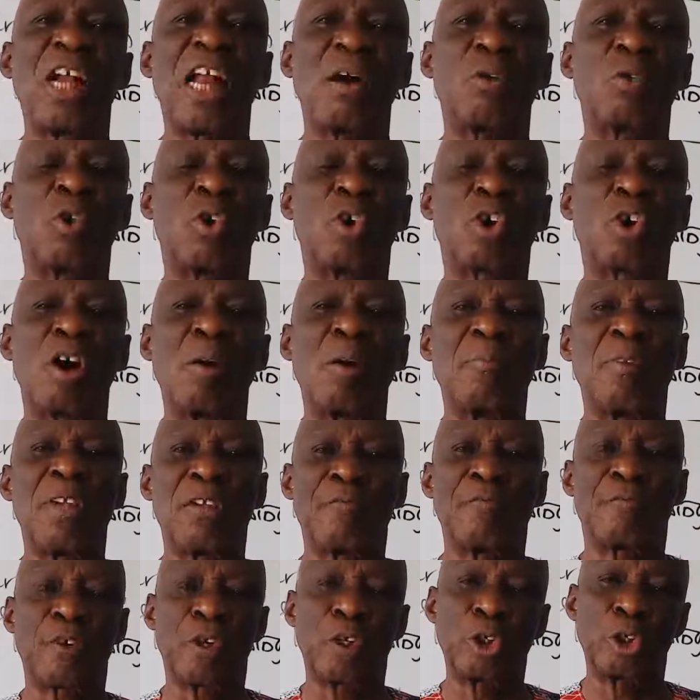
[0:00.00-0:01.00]
Ruler will
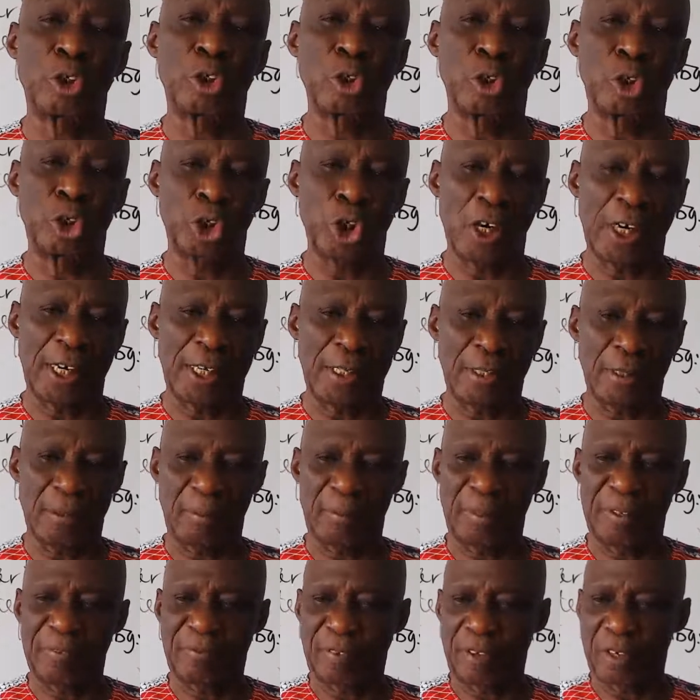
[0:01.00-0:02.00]
come in for you to
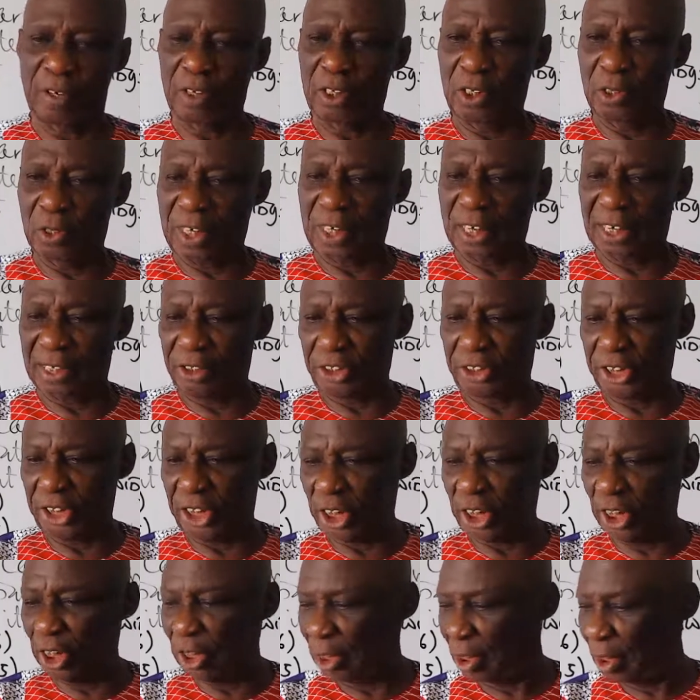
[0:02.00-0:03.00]
join before you
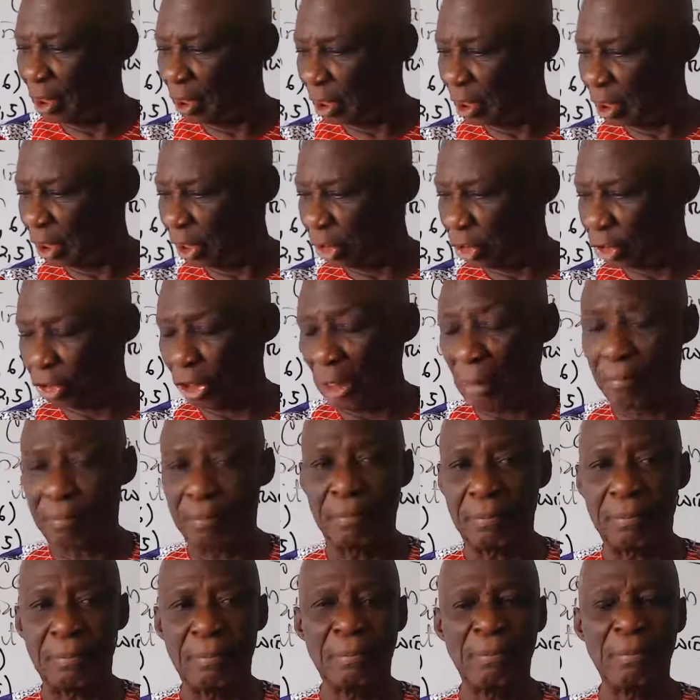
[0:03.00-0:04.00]
can see the
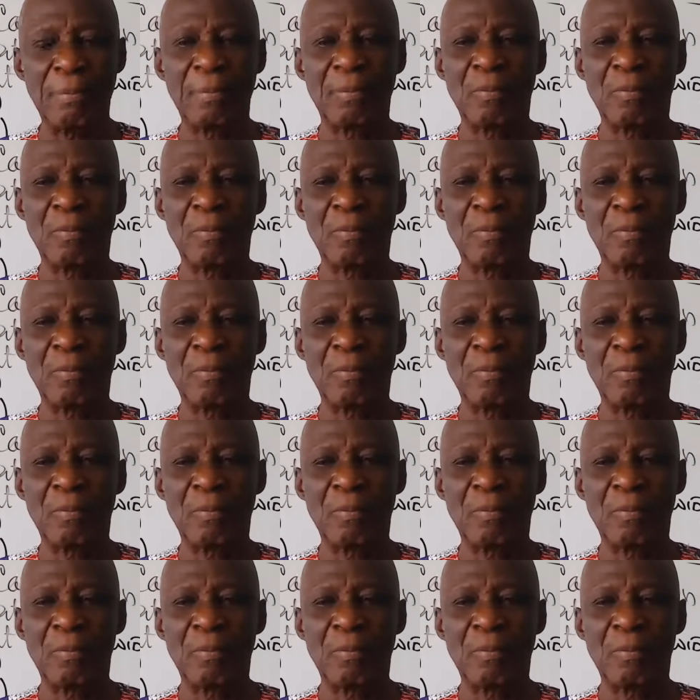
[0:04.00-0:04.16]
shape.